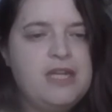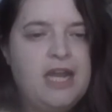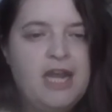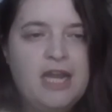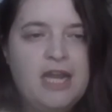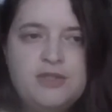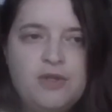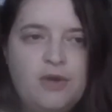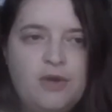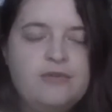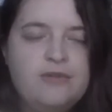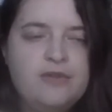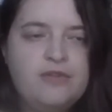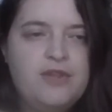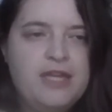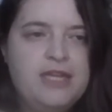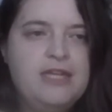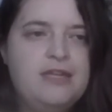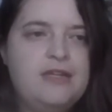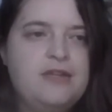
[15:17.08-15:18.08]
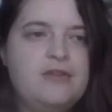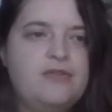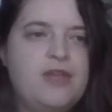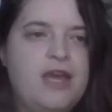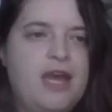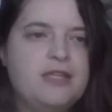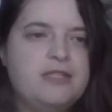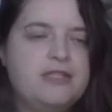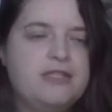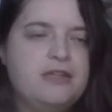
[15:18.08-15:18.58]
I don't think
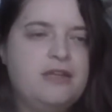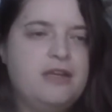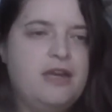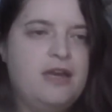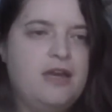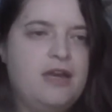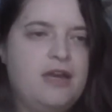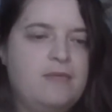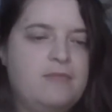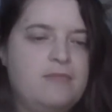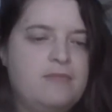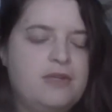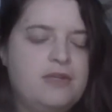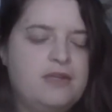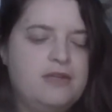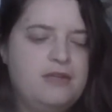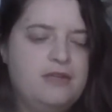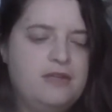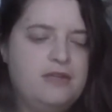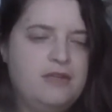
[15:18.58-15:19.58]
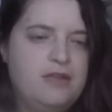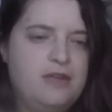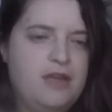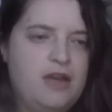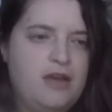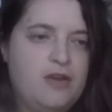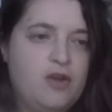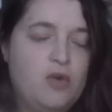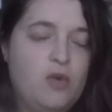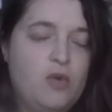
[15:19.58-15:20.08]
that
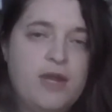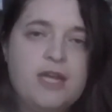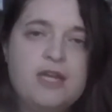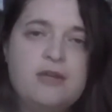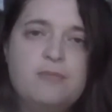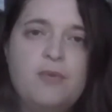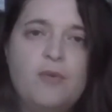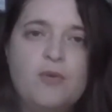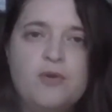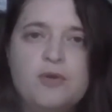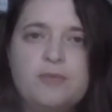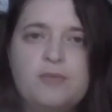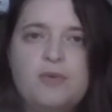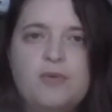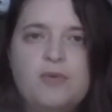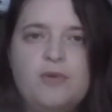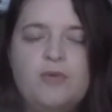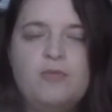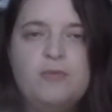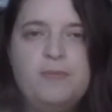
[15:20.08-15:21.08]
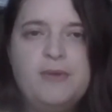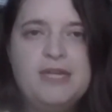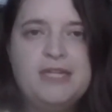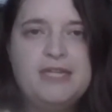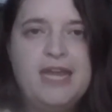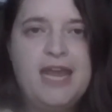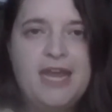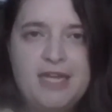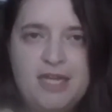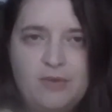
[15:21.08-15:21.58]
a quick border poll would be
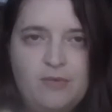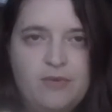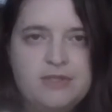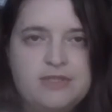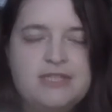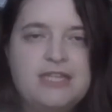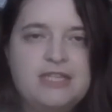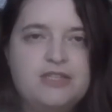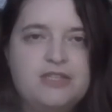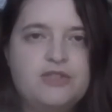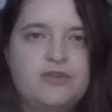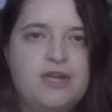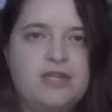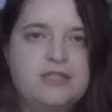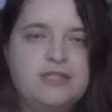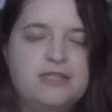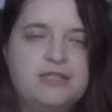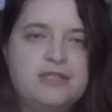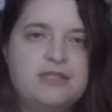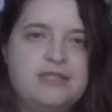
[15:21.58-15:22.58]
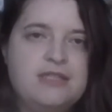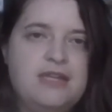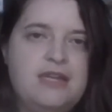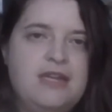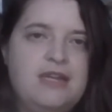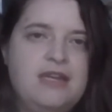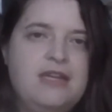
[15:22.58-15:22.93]
in anyone's interests.